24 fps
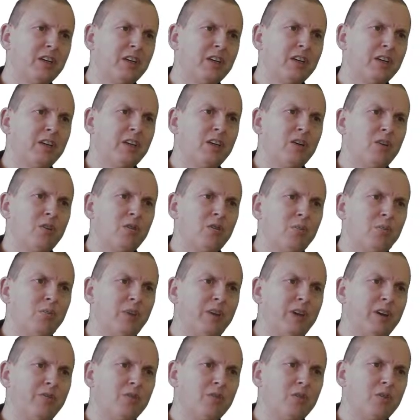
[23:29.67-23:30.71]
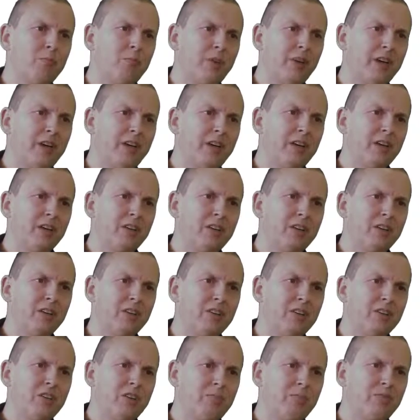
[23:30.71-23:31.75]
we have to compare the
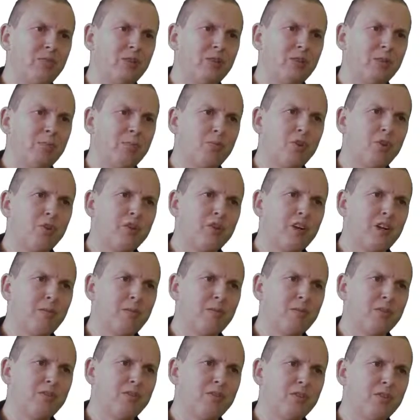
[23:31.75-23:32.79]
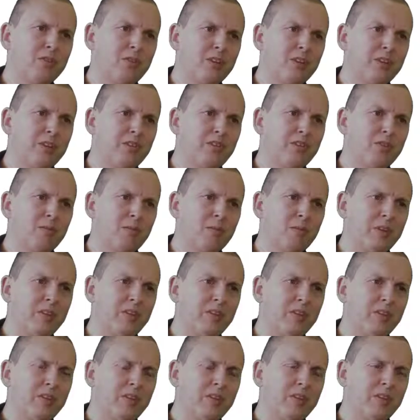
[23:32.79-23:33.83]
chip for the programmable photonics
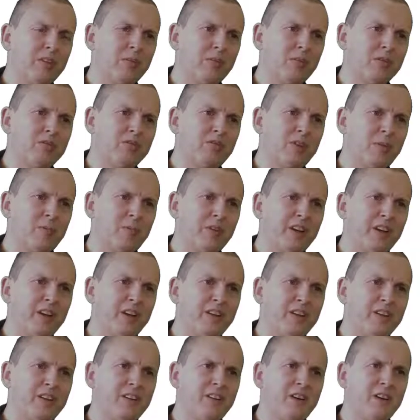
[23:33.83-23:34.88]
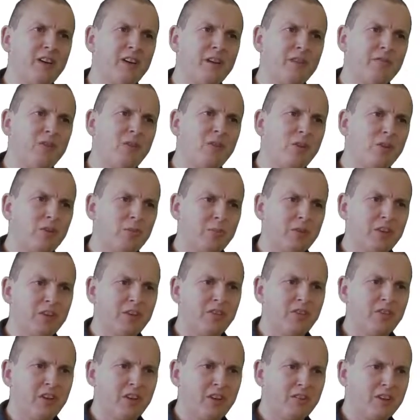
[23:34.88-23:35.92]
with those fabricated at a higher volume, in this
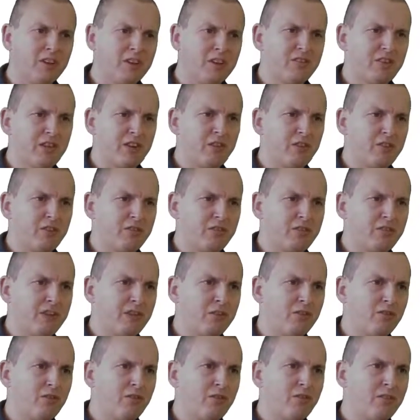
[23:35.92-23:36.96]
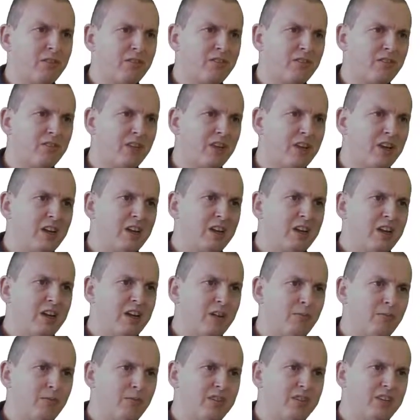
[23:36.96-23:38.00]
case, let's say 100,000 units.
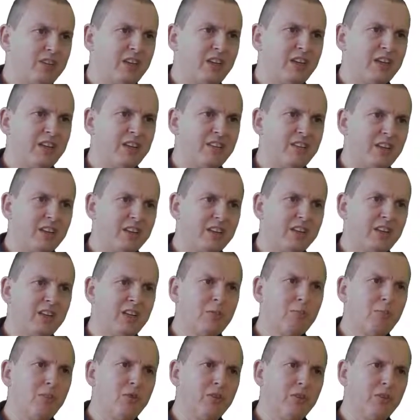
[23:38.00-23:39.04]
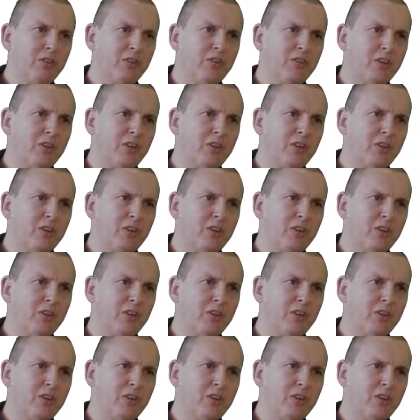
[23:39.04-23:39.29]
And we see that at that point,